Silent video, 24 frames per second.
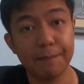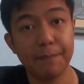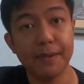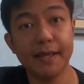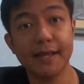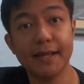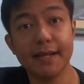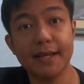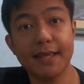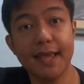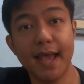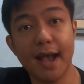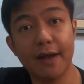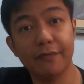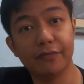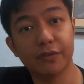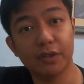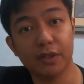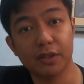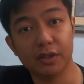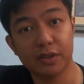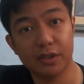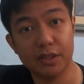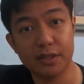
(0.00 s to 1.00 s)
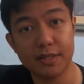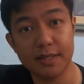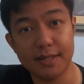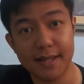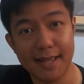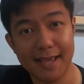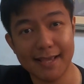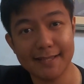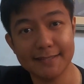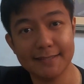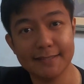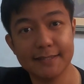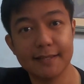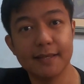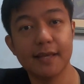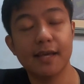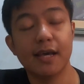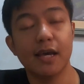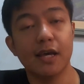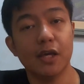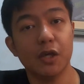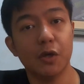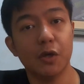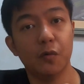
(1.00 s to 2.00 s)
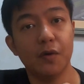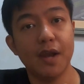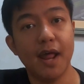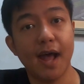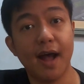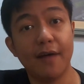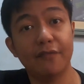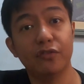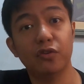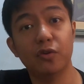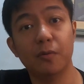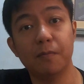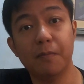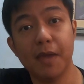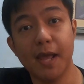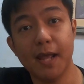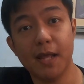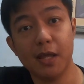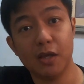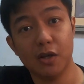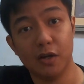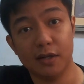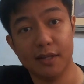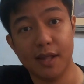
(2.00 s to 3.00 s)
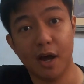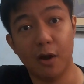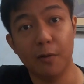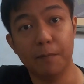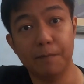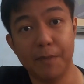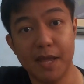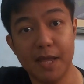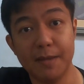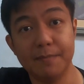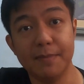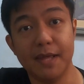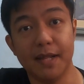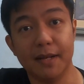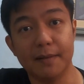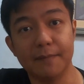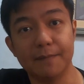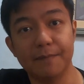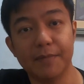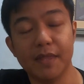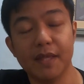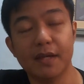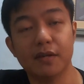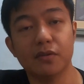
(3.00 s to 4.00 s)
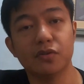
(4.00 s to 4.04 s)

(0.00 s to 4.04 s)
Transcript: Typically, after 30 days, you would have to make your down payment.